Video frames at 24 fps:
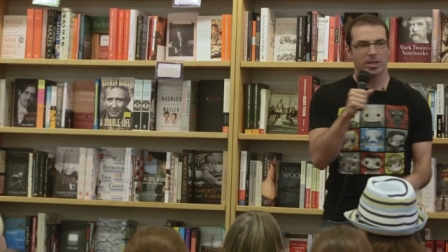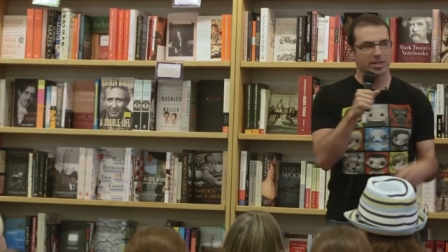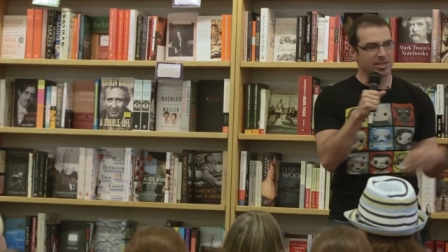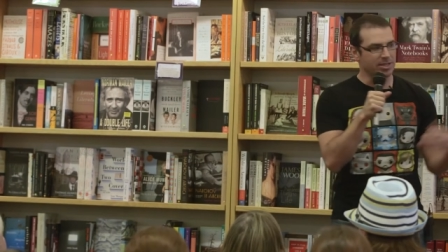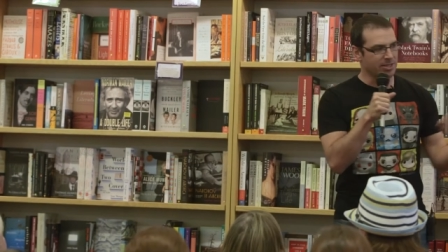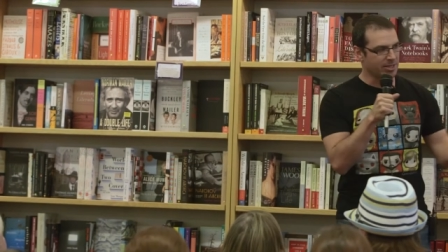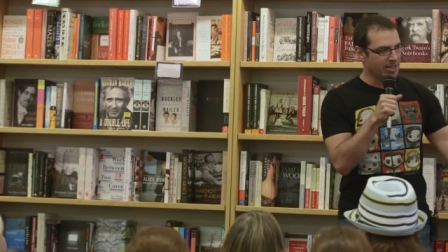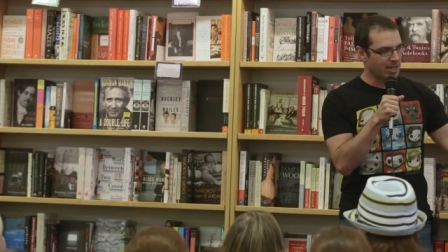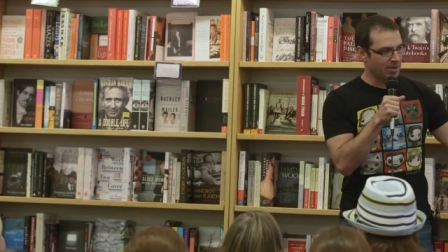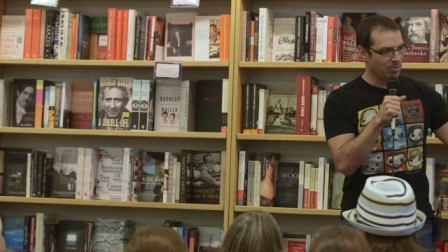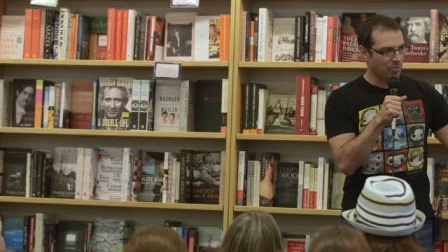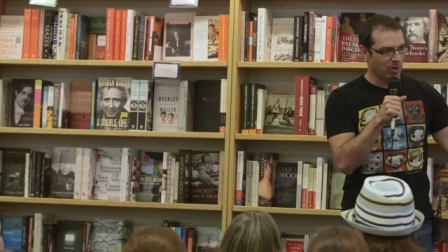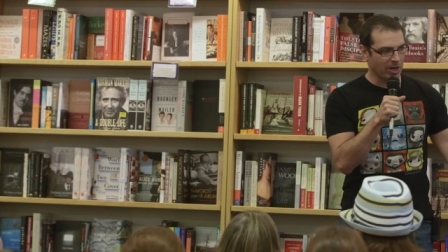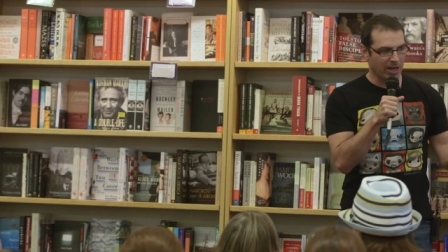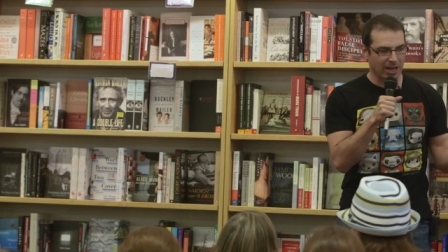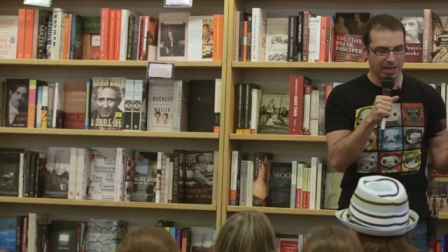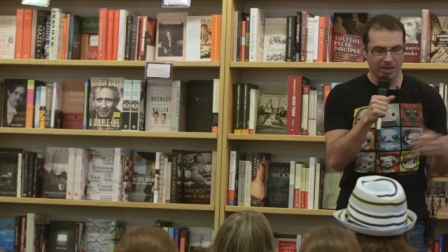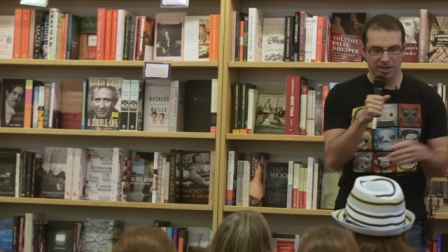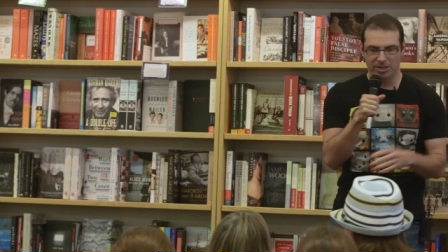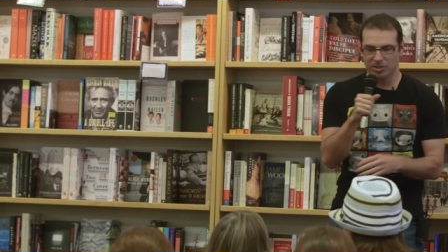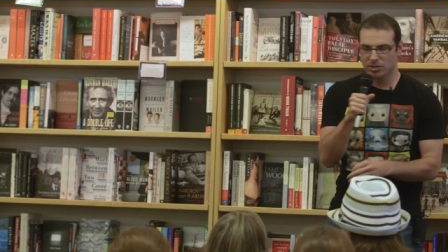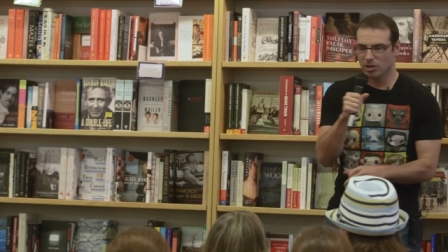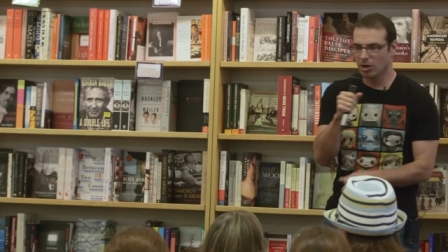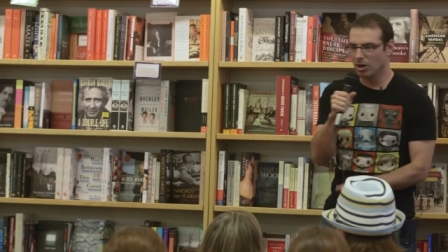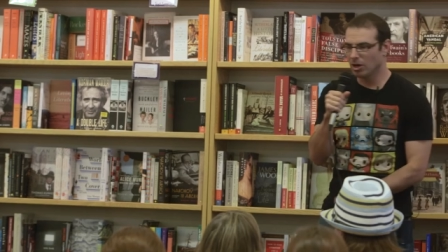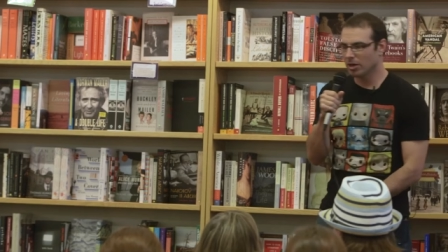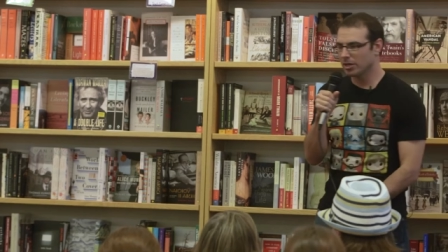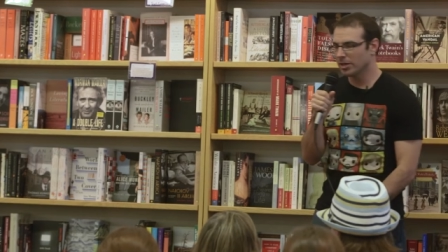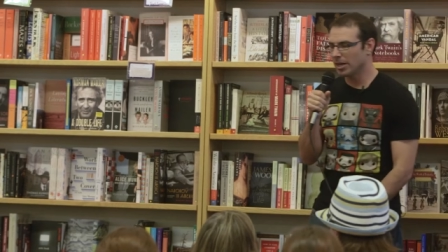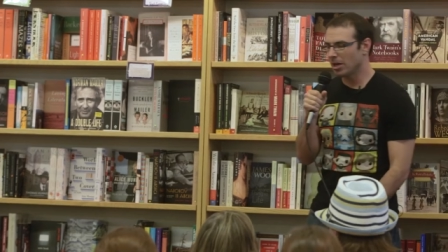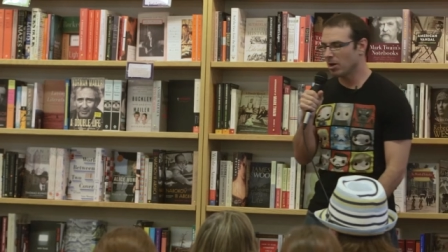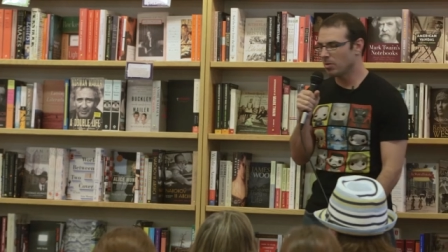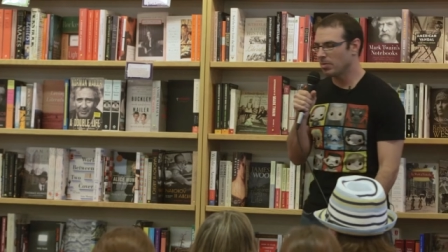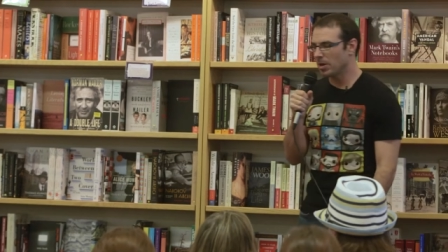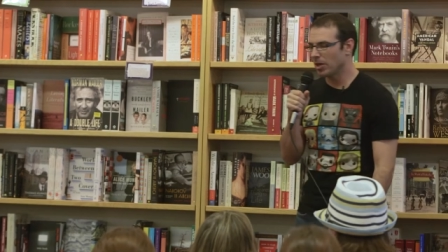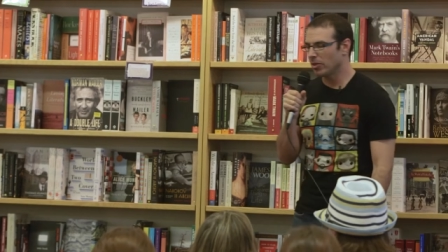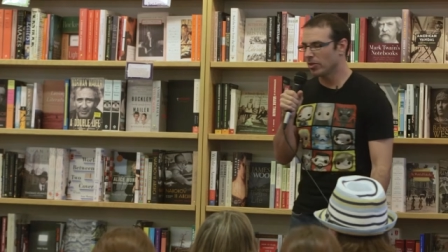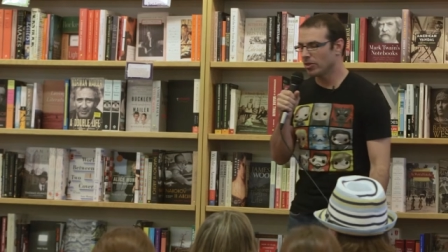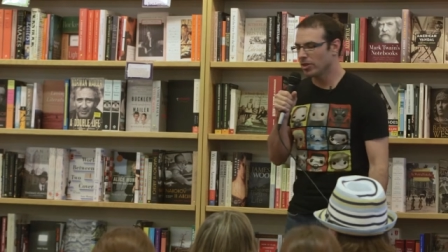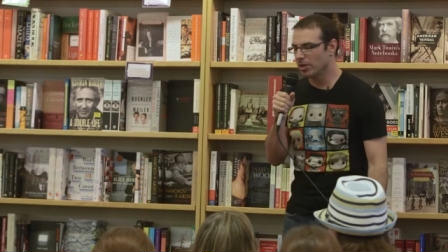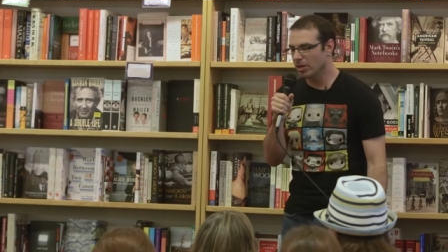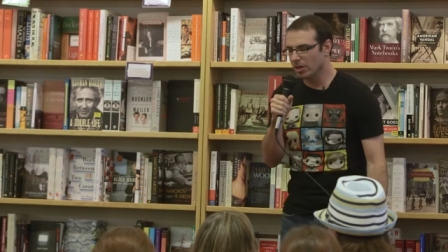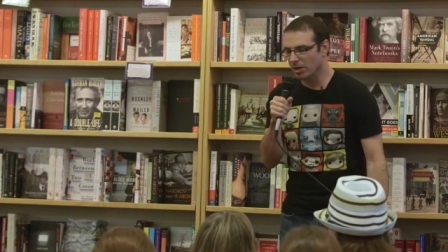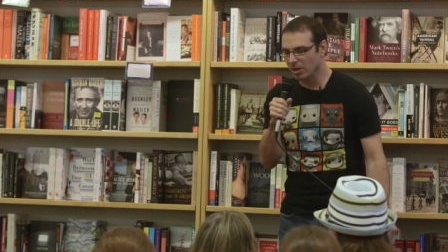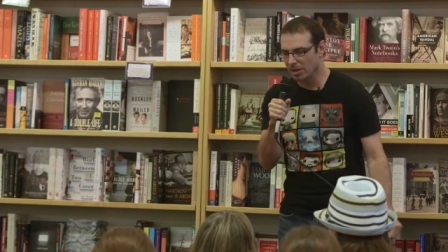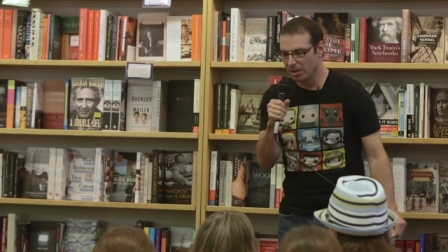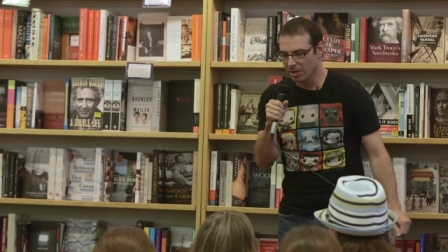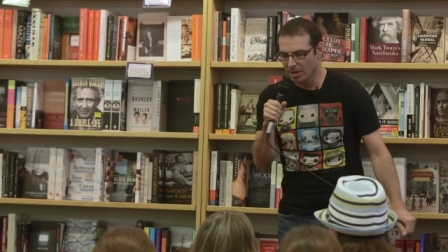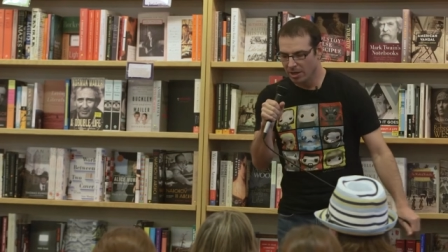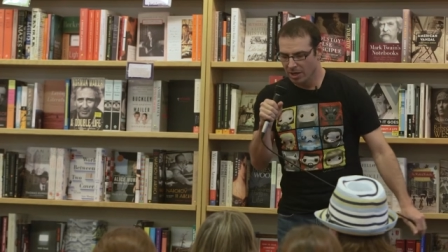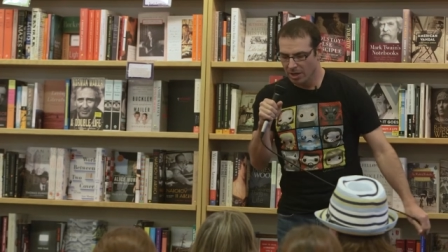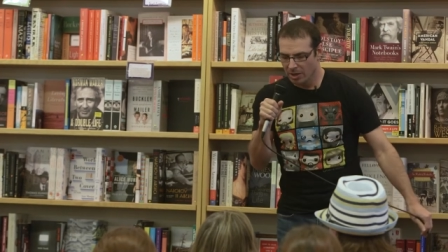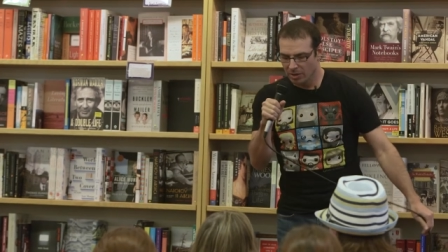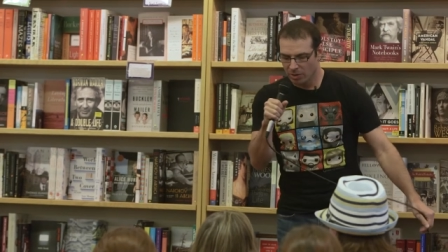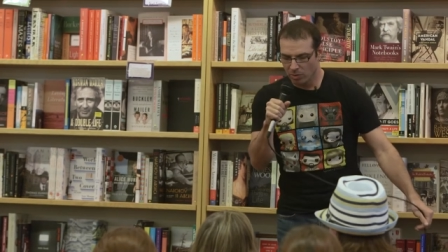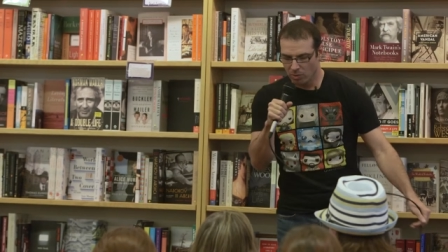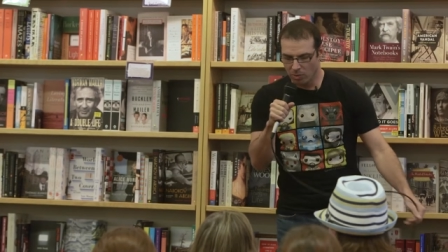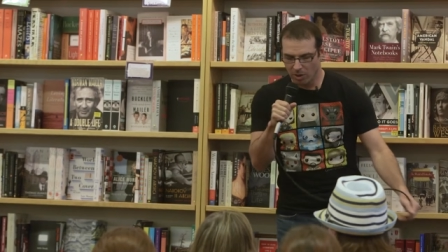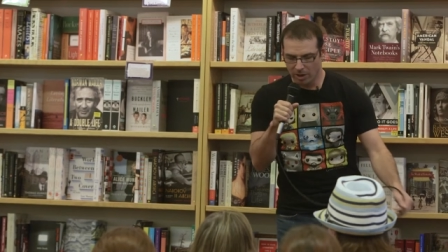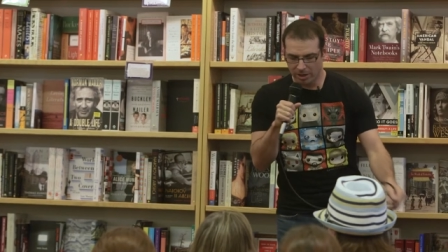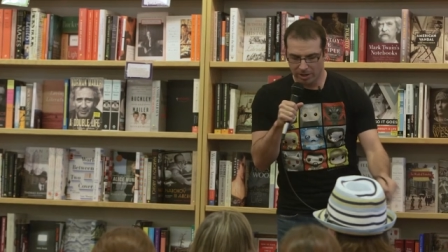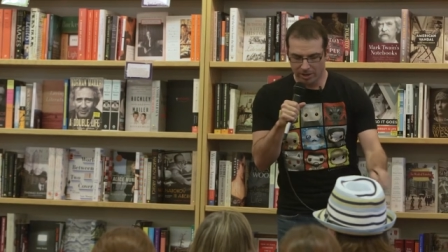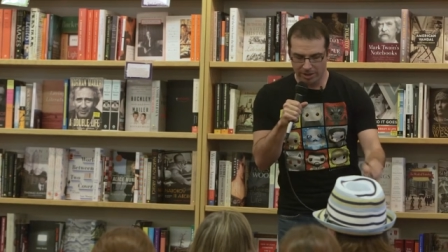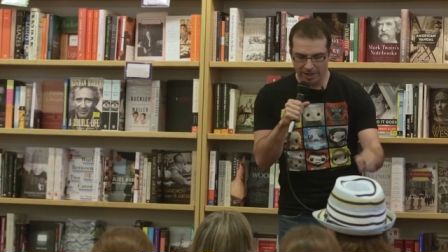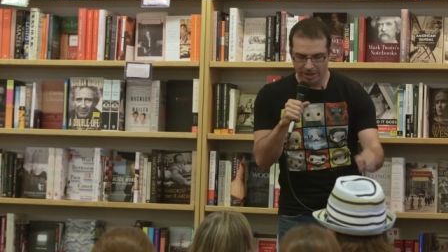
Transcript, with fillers: In the same way, I can talk now about the the water